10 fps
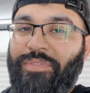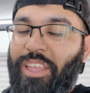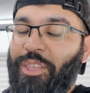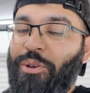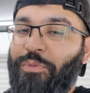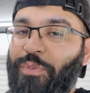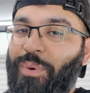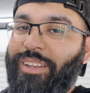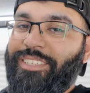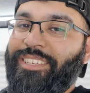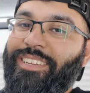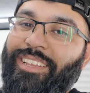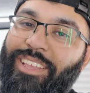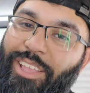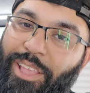Thank you all for watching.
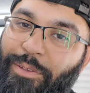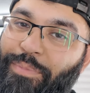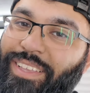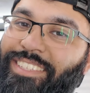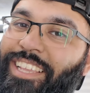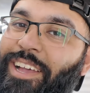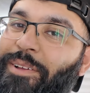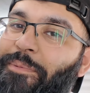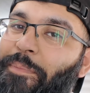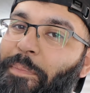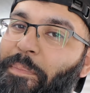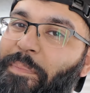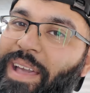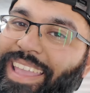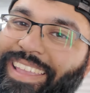Peace out.
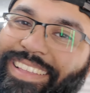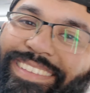Bye.